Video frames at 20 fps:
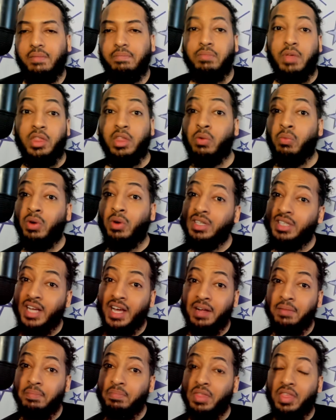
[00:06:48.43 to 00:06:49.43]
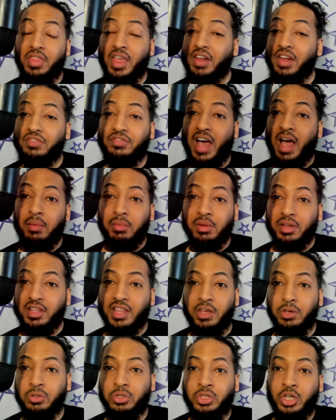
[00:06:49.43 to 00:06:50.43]
And then one day, that family
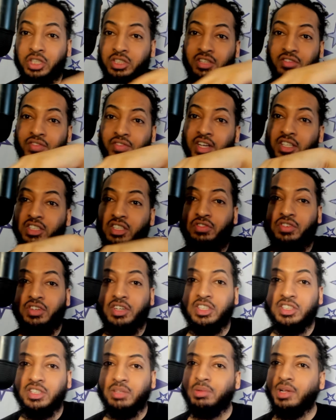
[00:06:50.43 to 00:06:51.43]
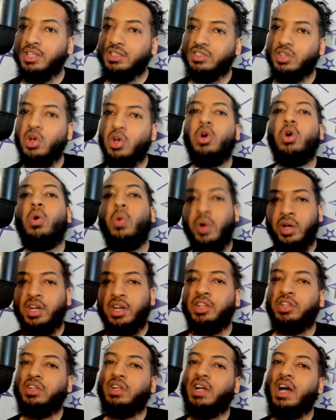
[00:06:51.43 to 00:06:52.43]
that you just invented for Disney Plus, one
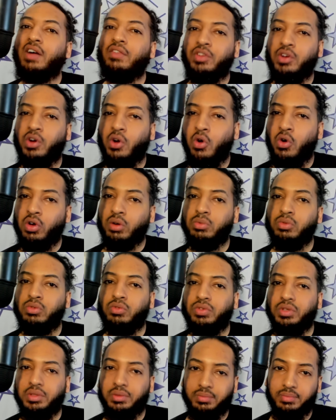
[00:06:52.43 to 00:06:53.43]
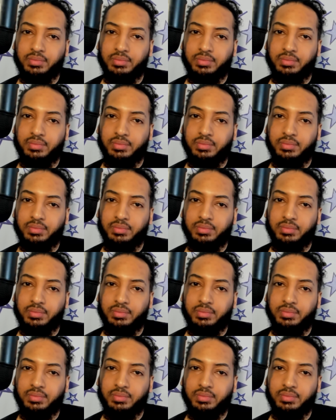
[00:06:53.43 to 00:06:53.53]
day they'll have their own movie.